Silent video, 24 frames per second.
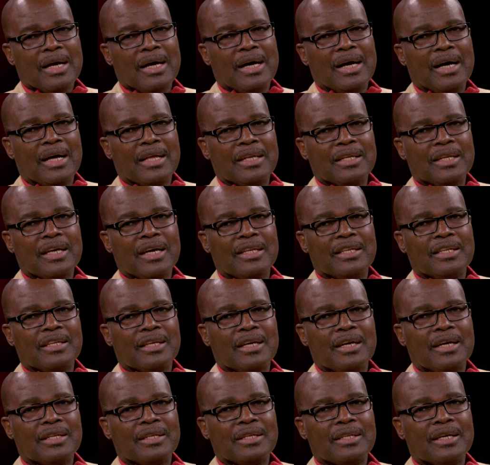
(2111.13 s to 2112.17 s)
And, and,
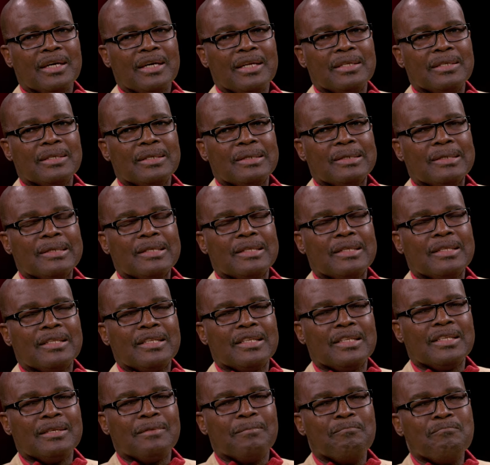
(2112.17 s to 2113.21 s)
and, and
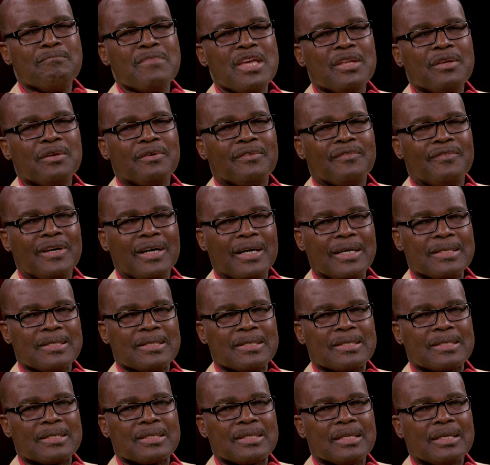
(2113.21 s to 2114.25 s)
the many of
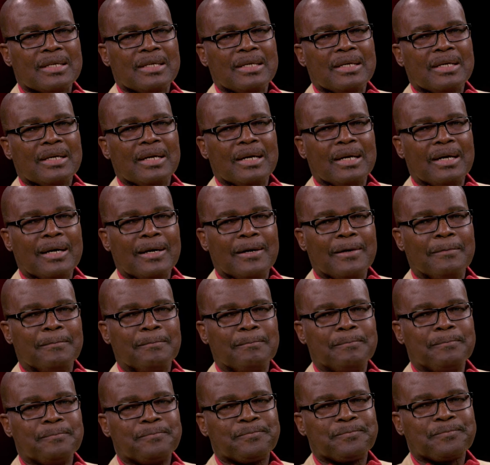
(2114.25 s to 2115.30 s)
us,
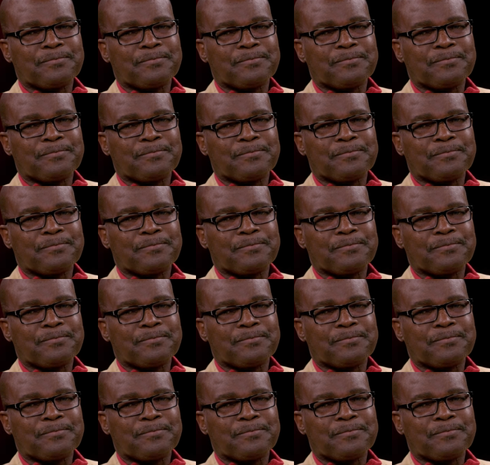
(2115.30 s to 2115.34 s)
um,